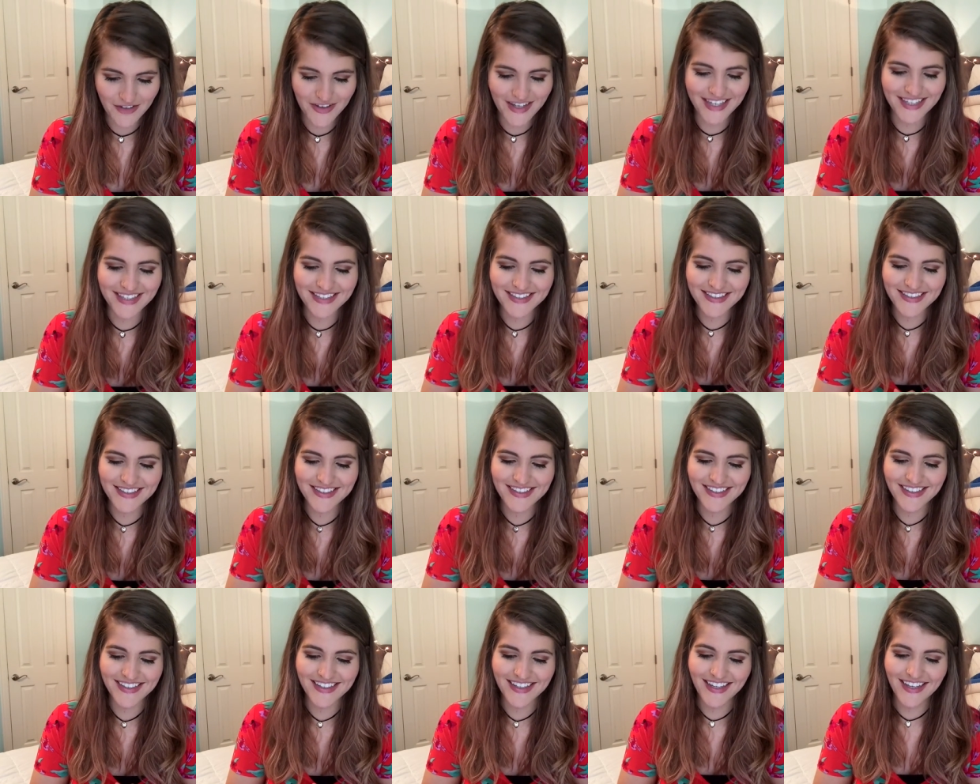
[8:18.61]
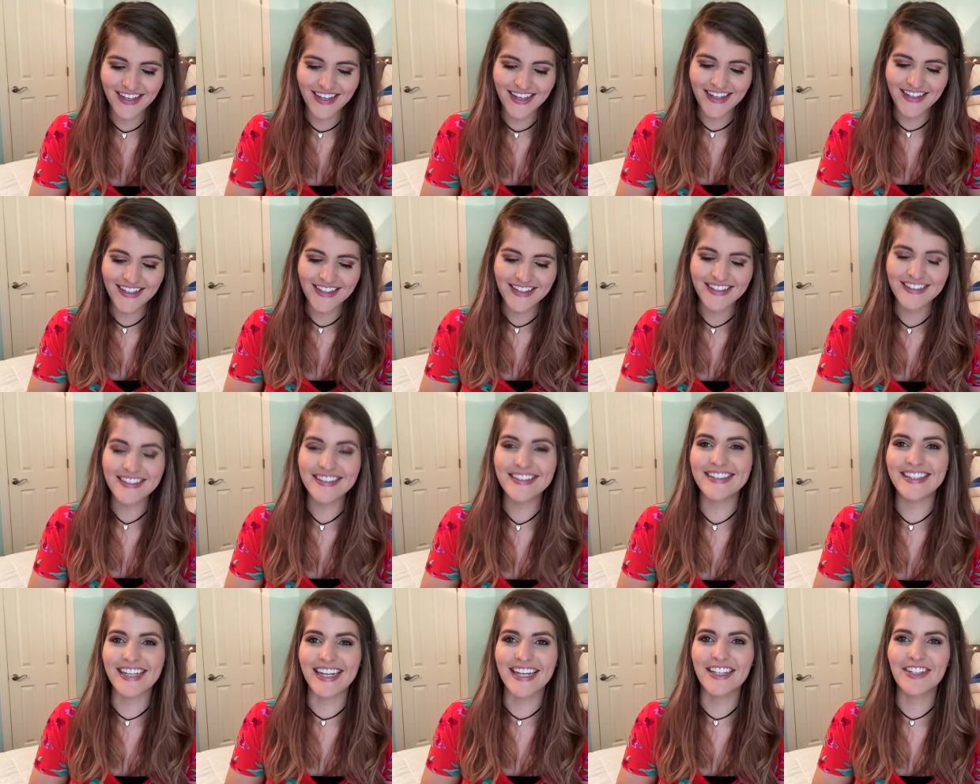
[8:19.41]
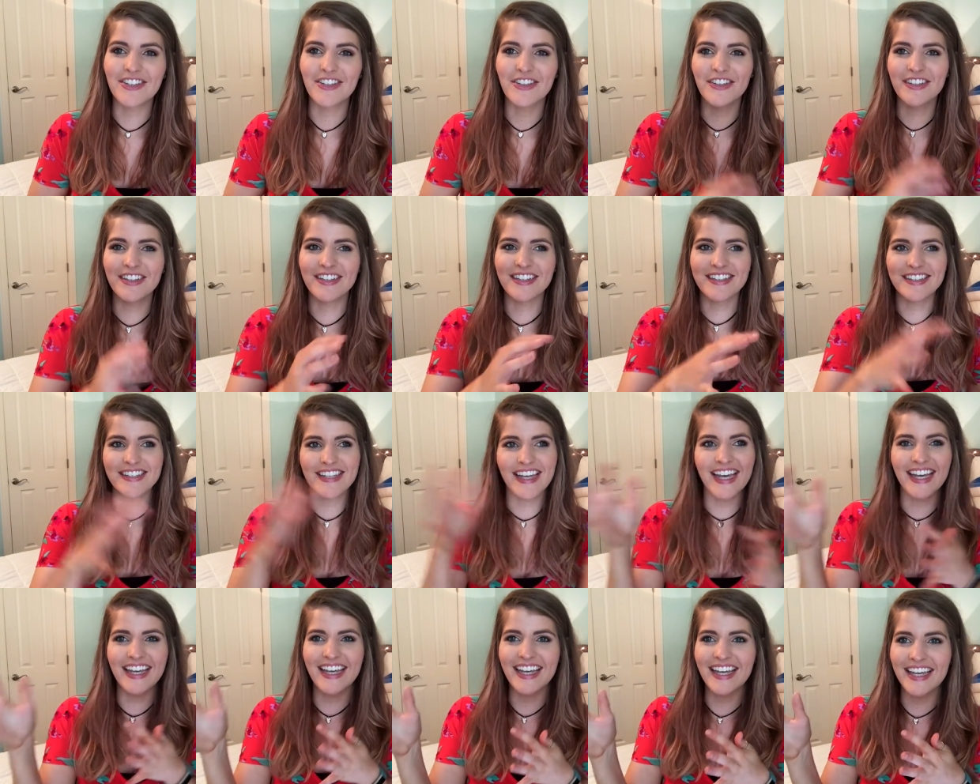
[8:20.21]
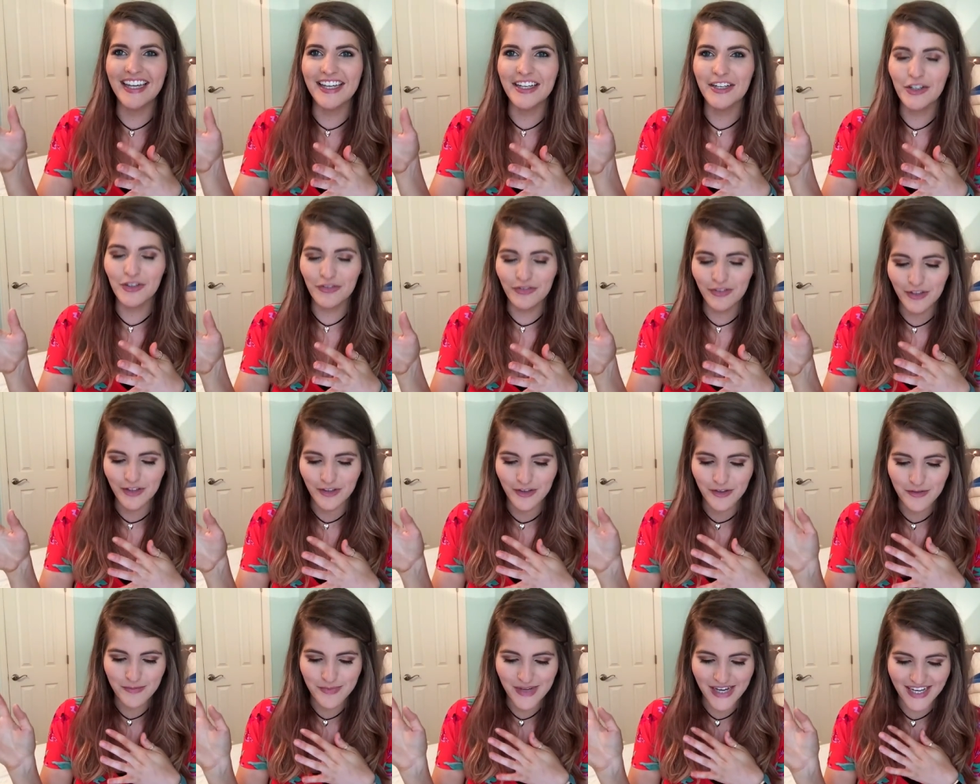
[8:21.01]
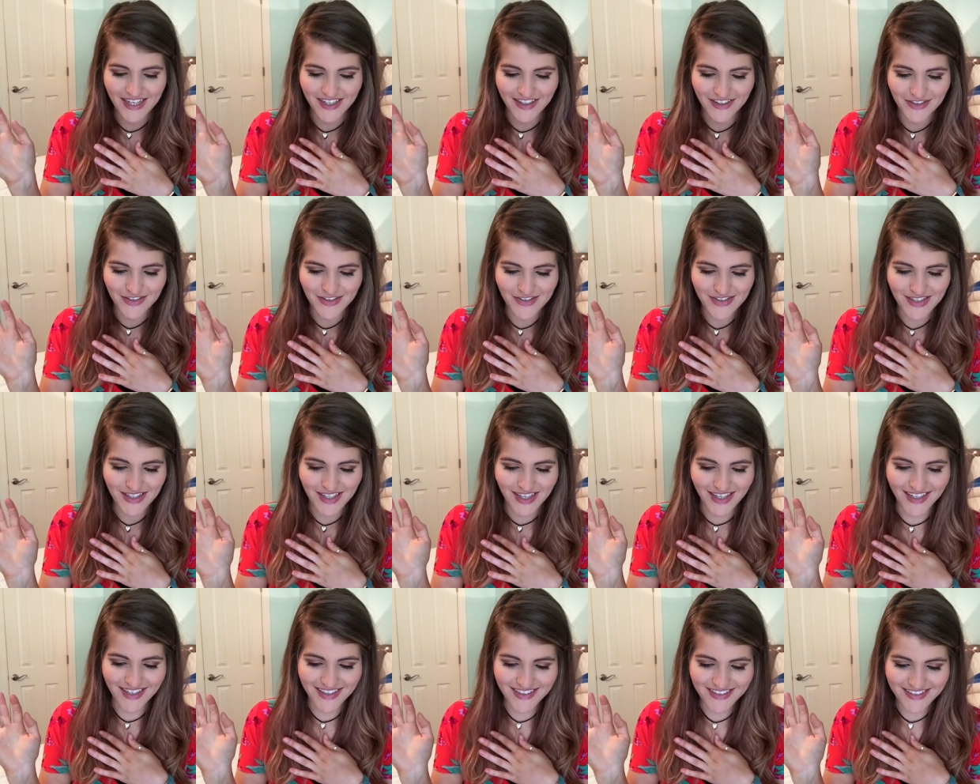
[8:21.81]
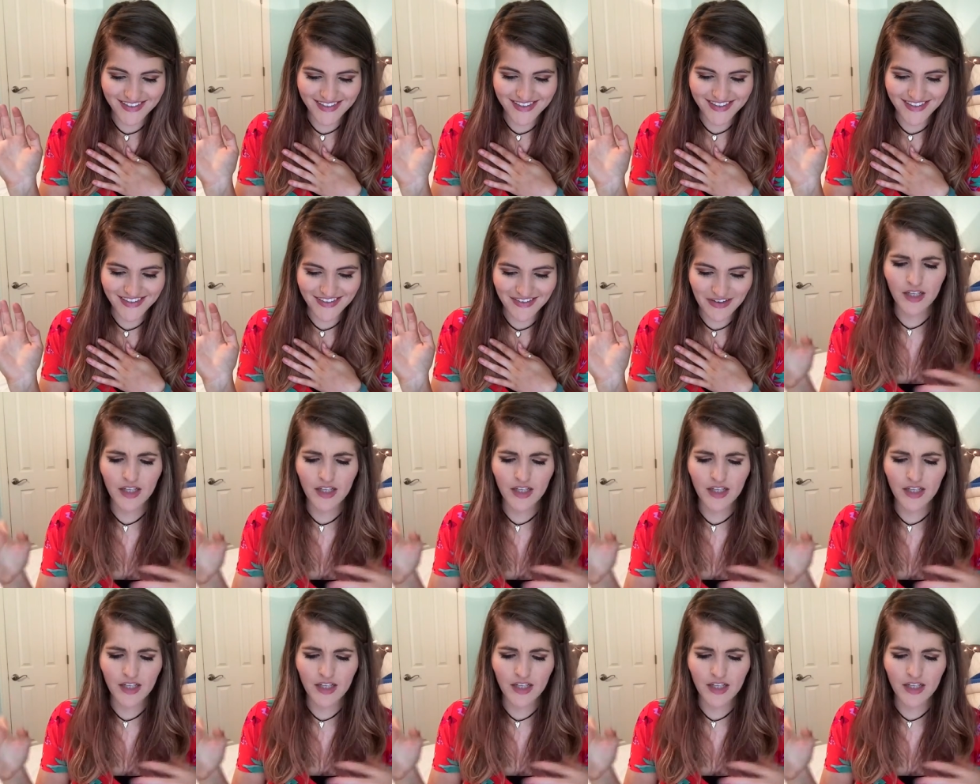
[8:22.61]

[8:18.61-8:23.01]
And Daniel in his like interview package says,